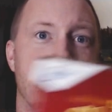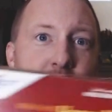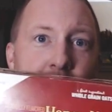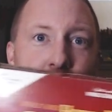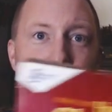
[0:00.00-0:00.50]

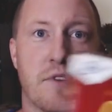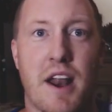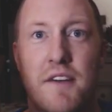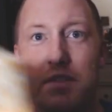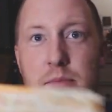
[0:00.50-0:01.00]
Now, right
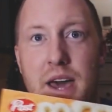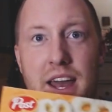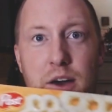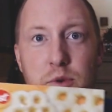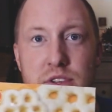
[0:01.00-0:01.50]
off the
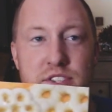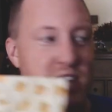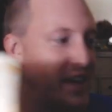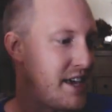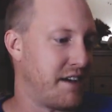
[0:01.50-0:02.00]
bat, I will
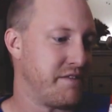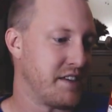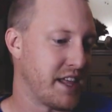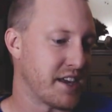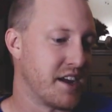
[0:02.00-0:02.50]
say I feel
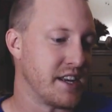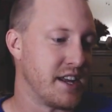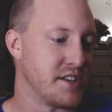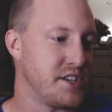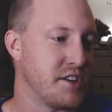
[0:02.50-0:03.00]
like Honey
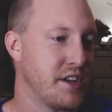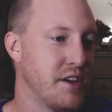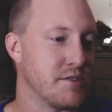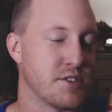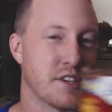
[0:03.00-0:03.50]
Nut
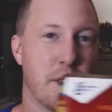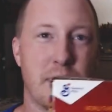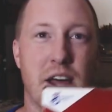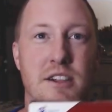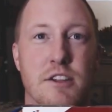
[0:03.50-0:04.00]
Cheerios is coming
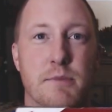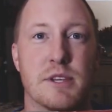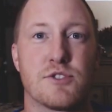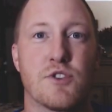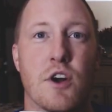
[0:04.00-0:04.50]
out a little
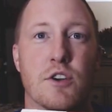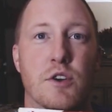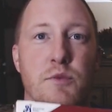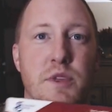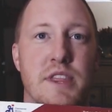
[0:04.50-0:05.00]
bit
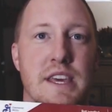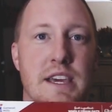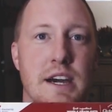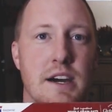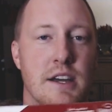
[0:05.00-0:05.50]
stronger with
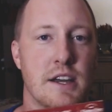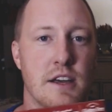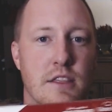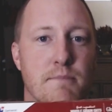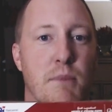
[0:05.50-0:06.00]
the
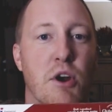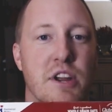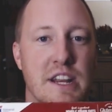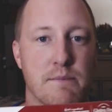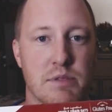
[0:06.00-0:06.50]

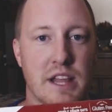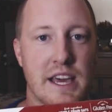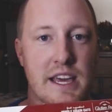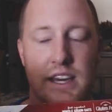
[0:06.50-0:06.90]
marketing play.